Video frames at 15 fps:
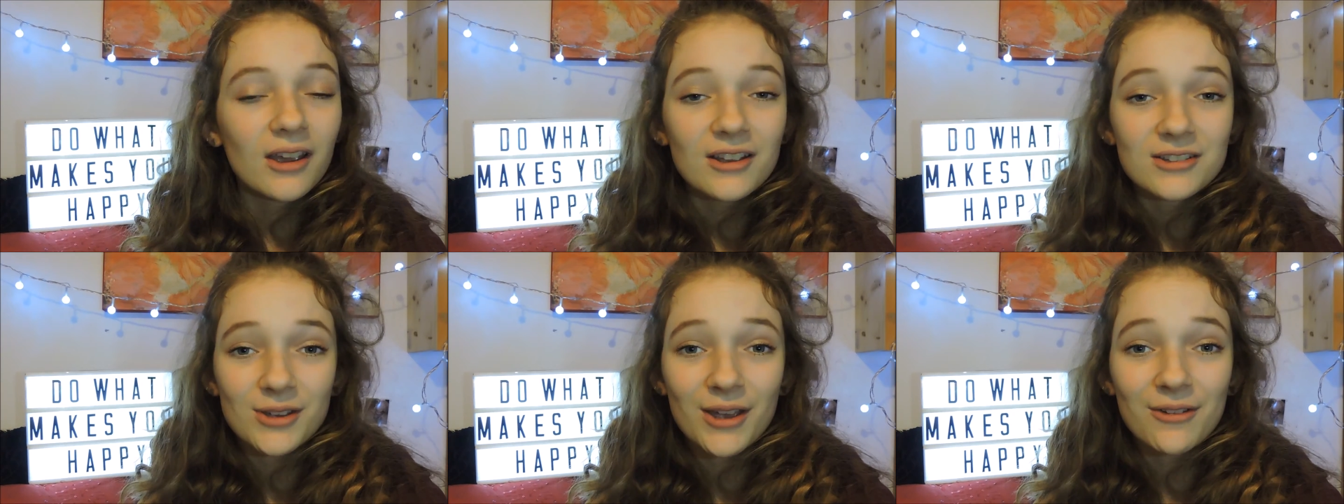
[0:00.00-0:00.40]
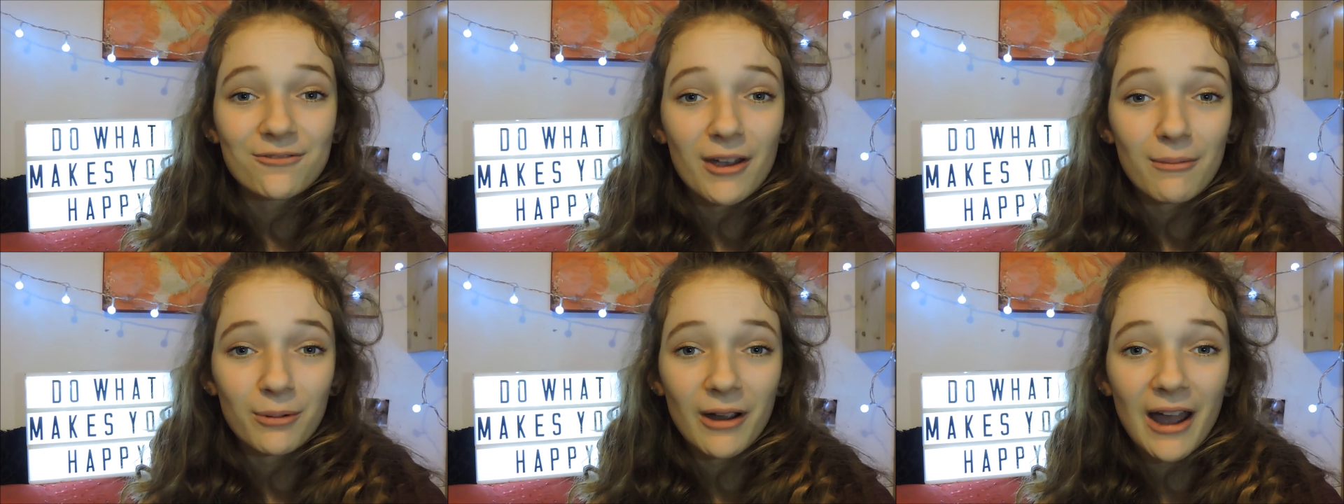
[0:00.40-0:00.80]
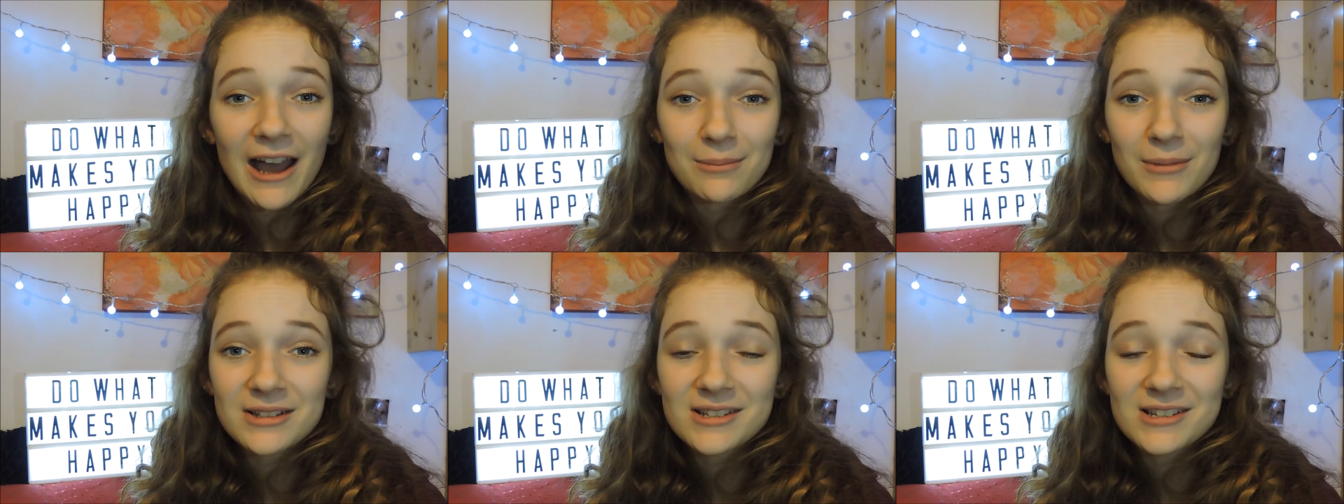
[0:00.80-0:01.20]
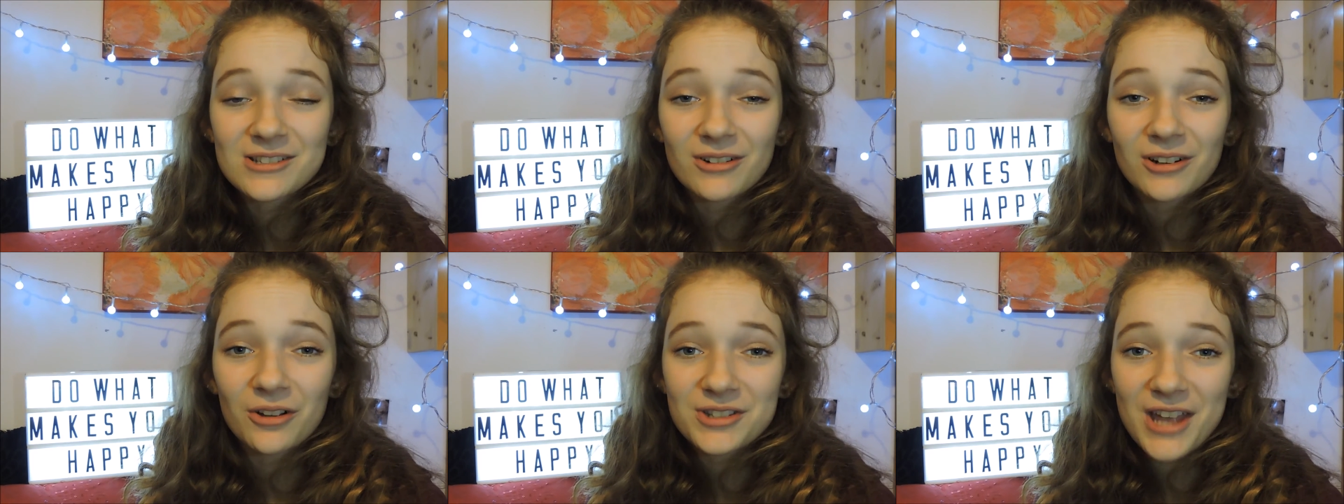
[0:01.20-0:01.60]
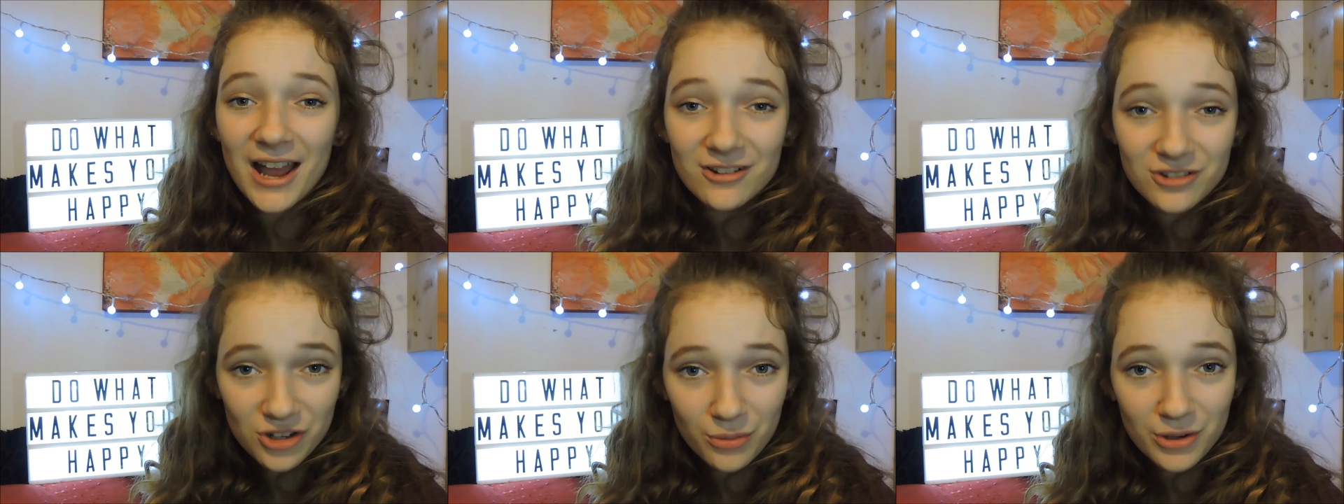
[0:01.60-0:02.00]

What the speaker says: So in February I had my sister-in-law's hen do,